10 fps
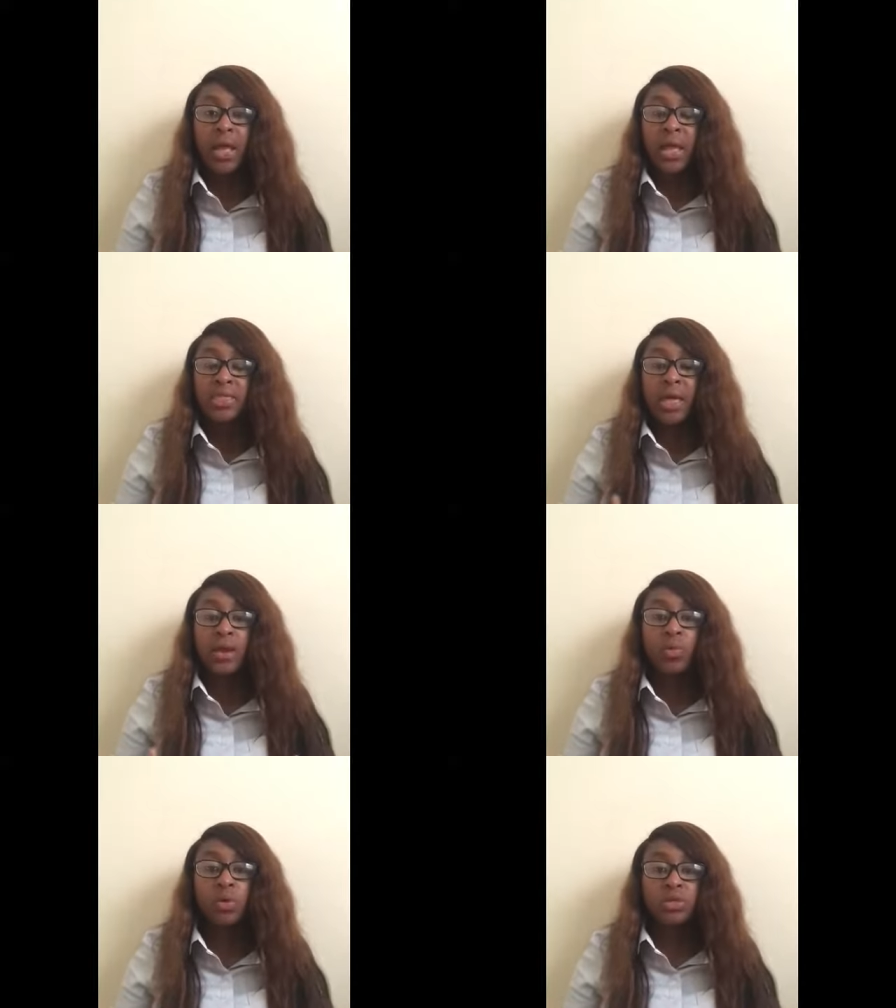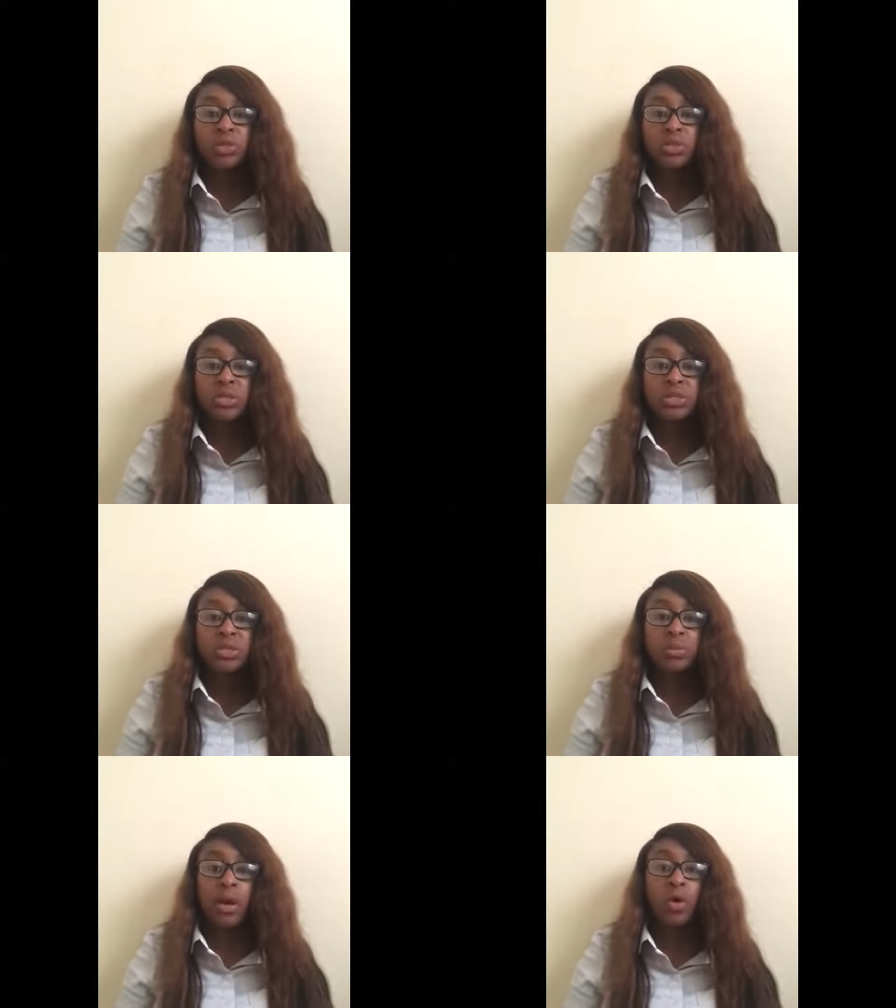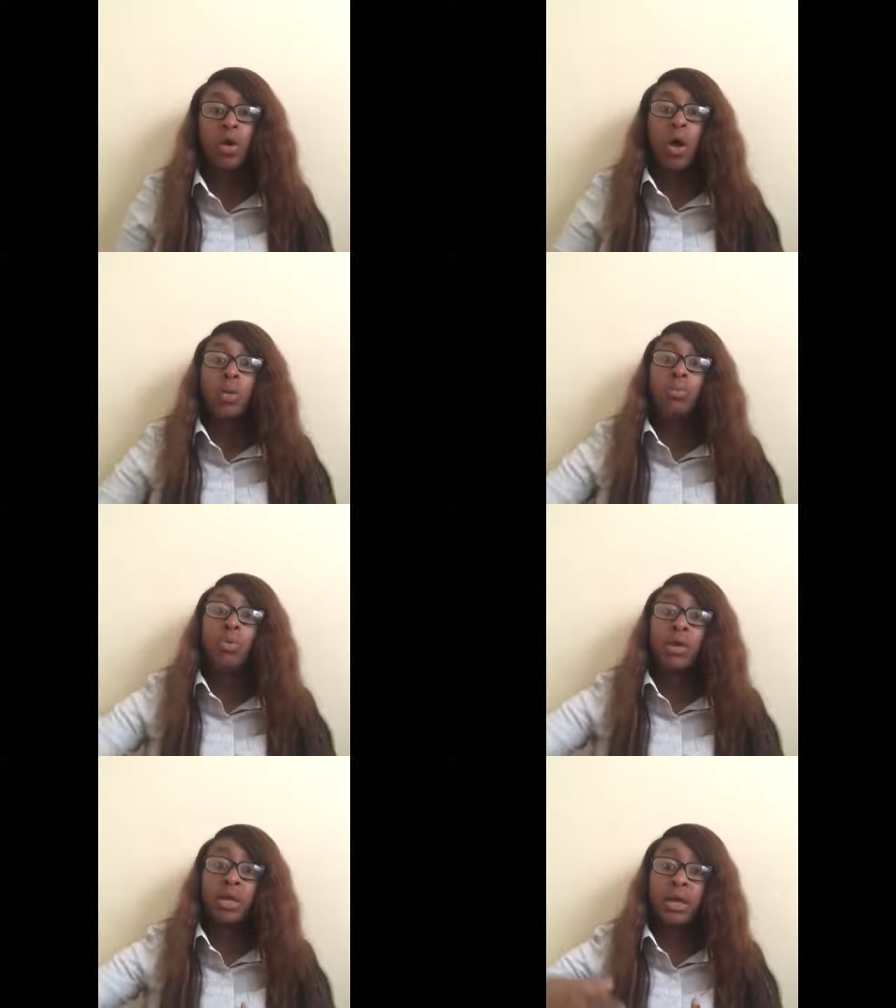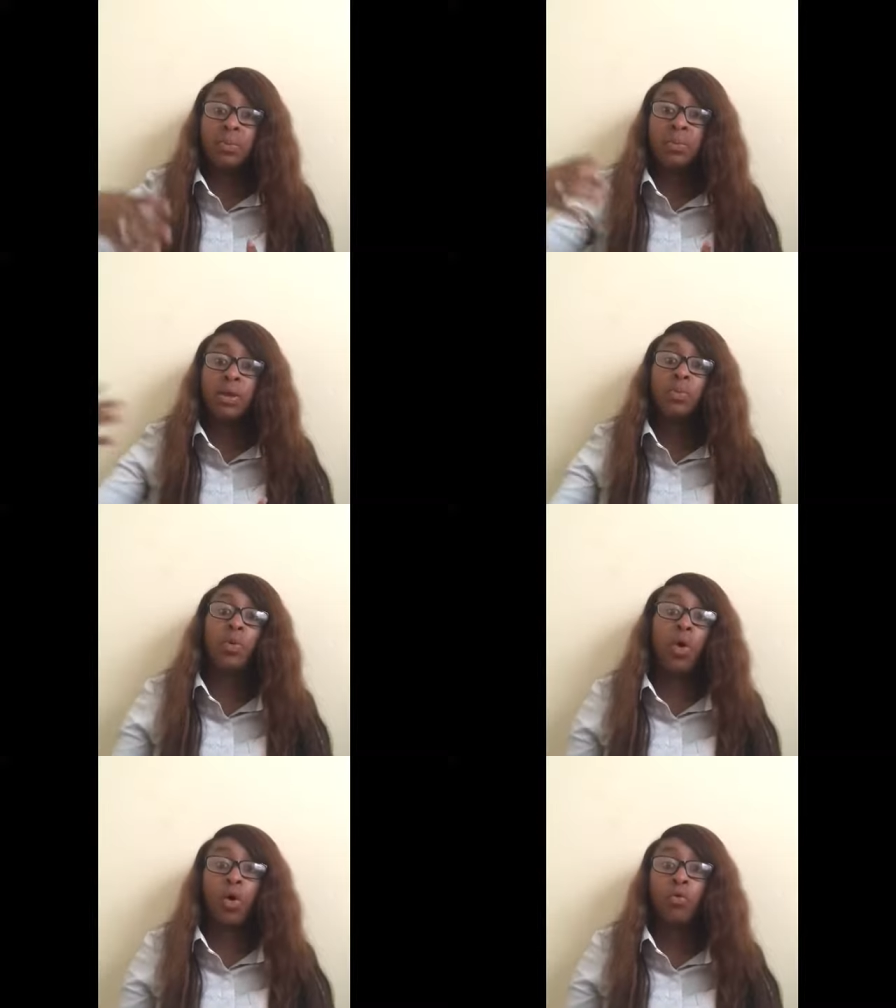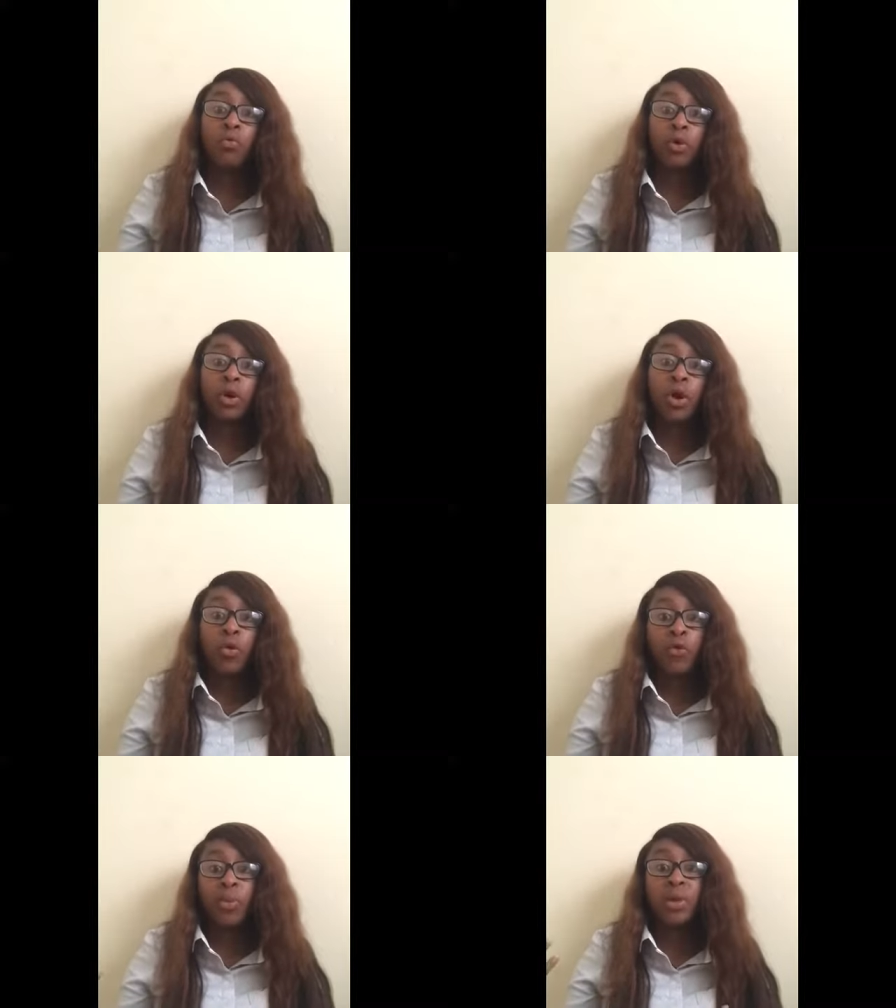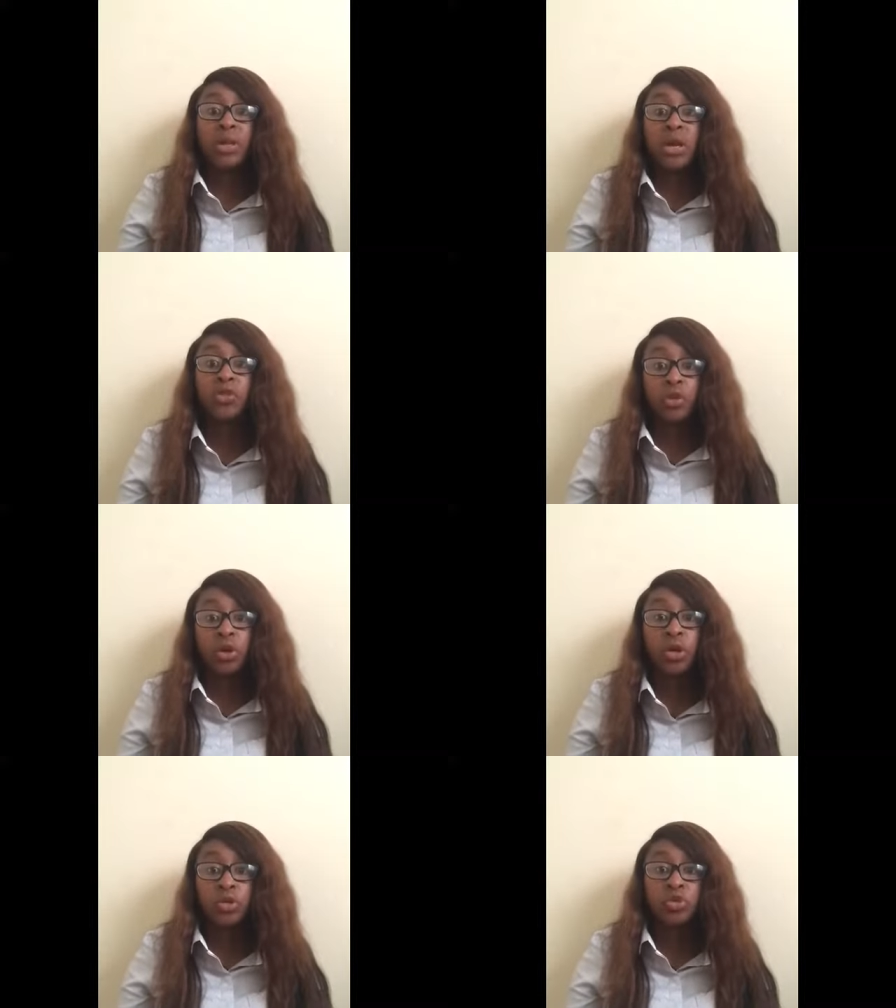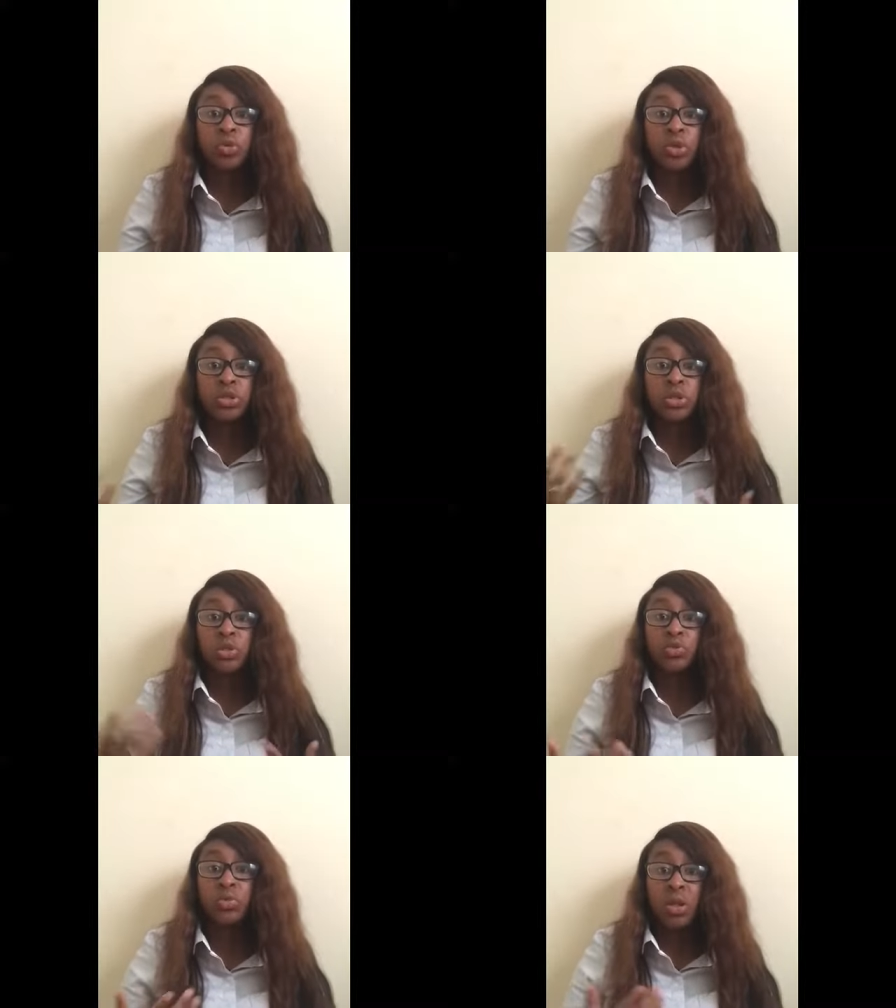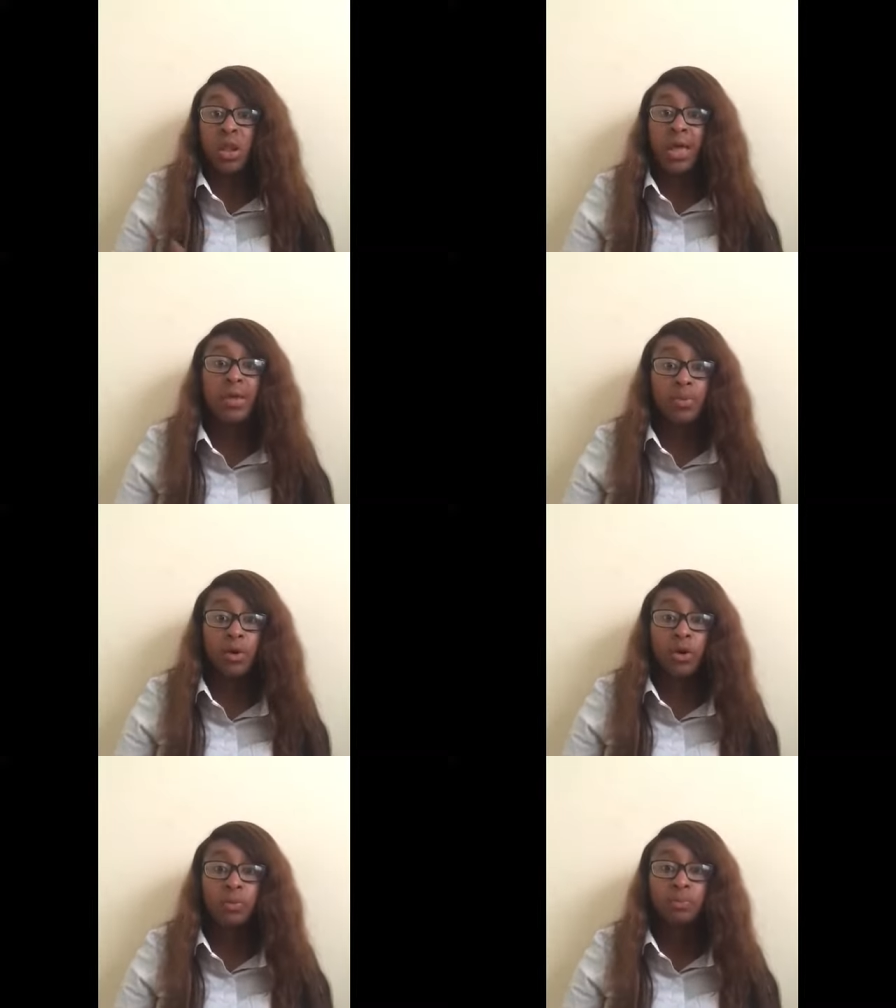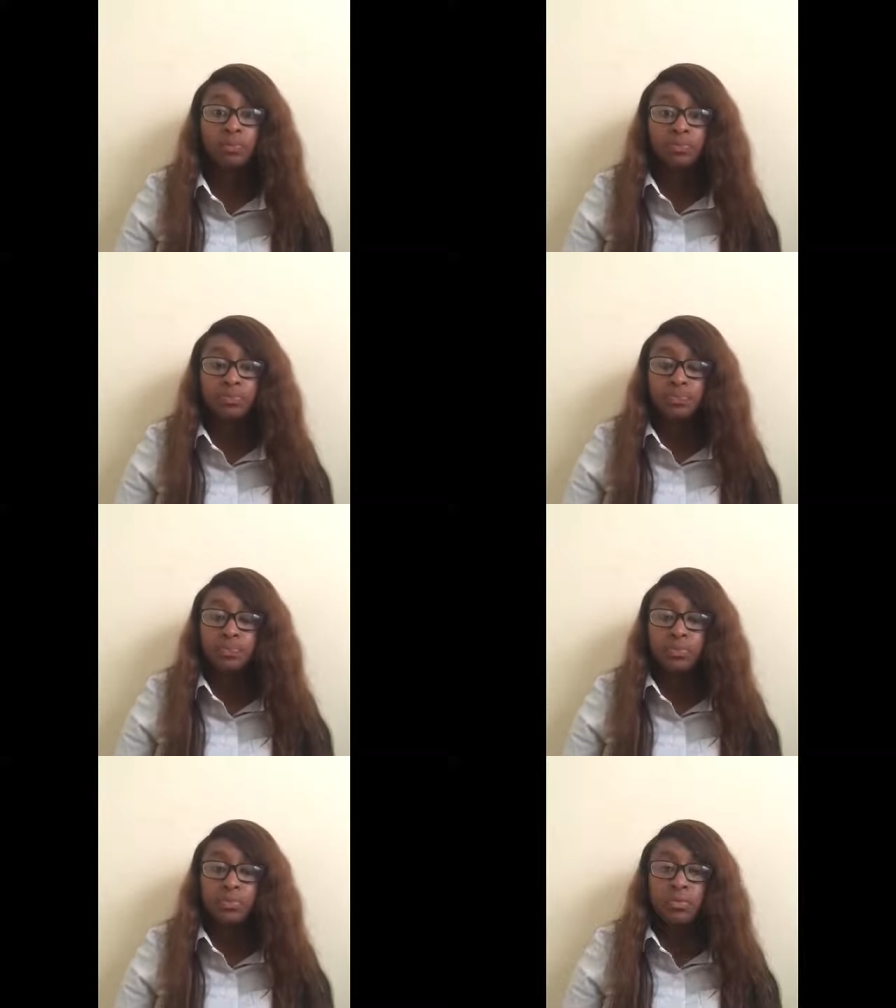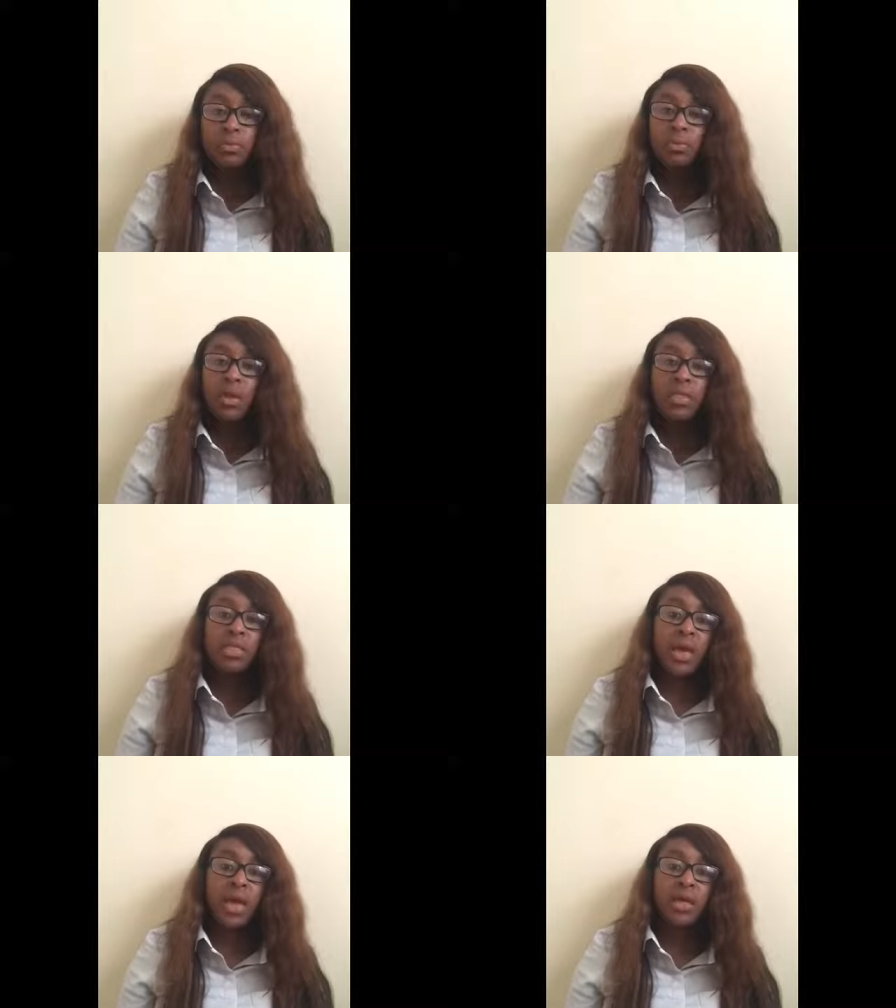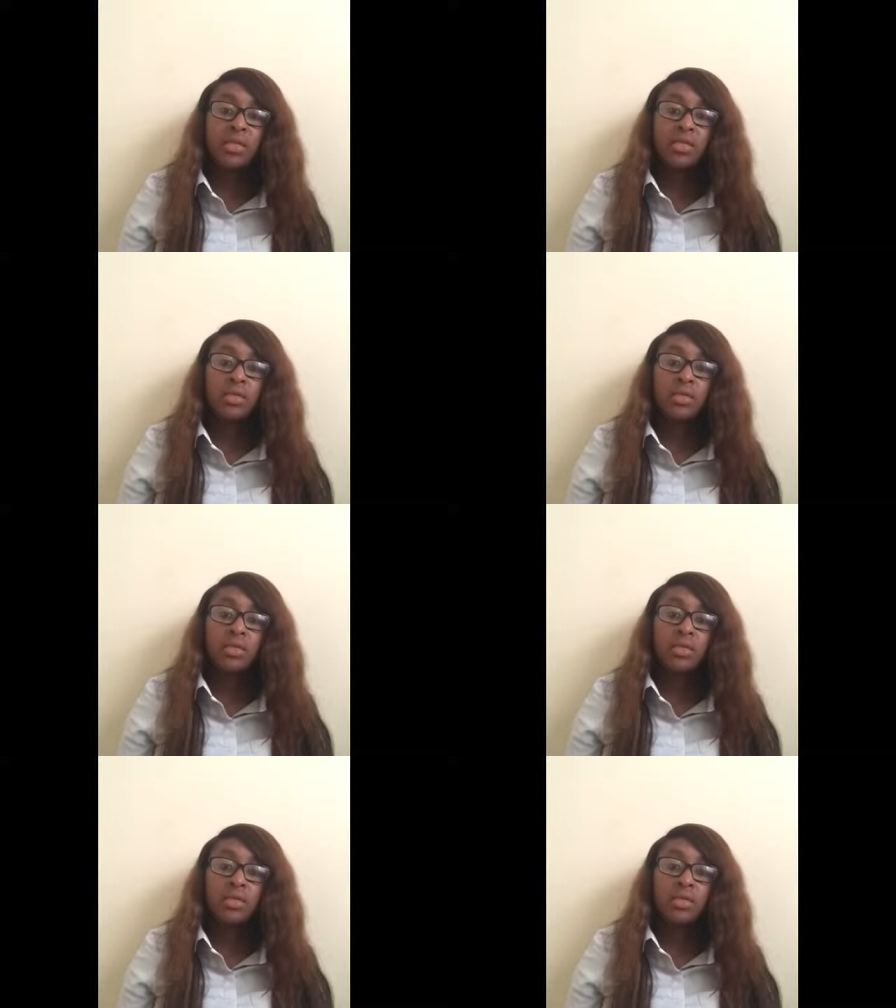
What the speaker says: and that it wasn't just about bringing people over from another country to do the labor that